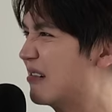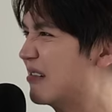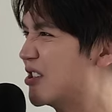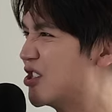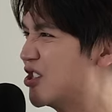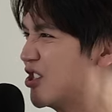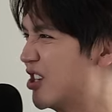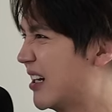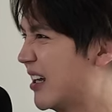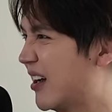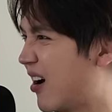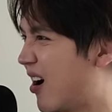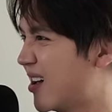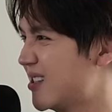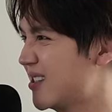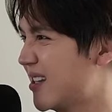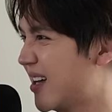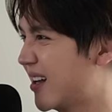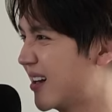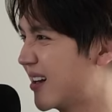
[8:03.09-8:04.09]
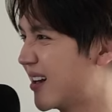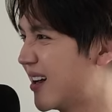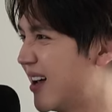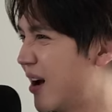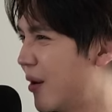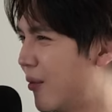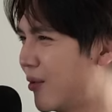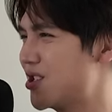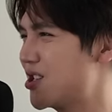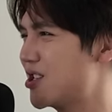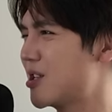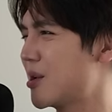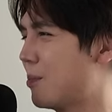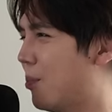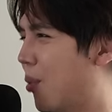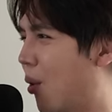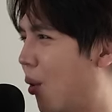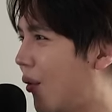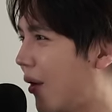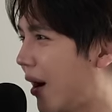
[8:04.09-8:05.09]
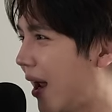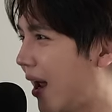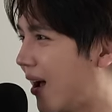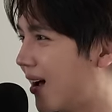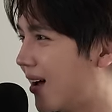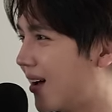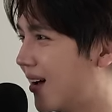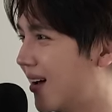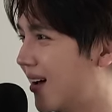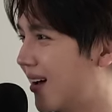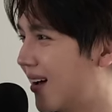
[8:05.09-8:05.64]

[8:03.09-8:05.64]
shitty content where it's just like boring.